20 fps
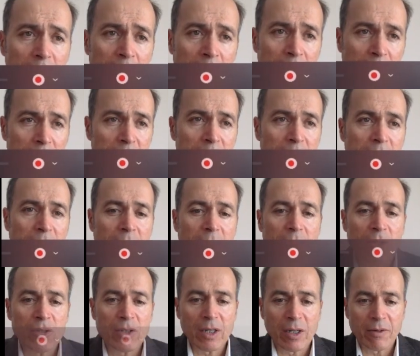it has the
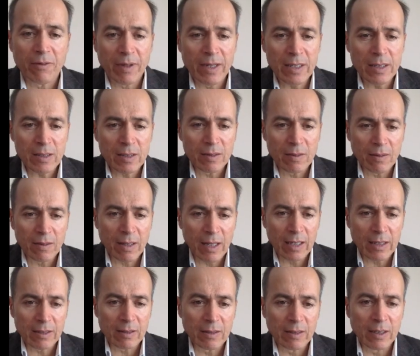consequence
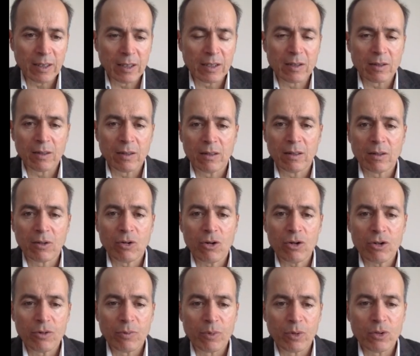that it
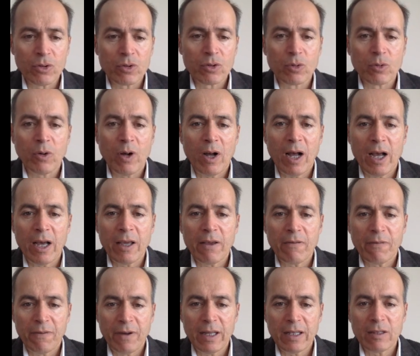contributes to high
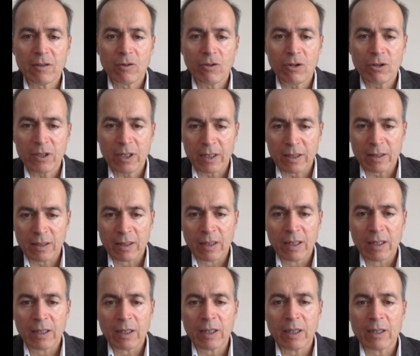fat content
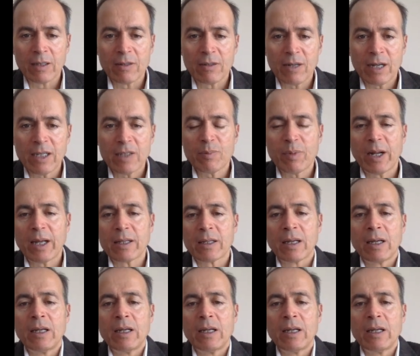in rice bread.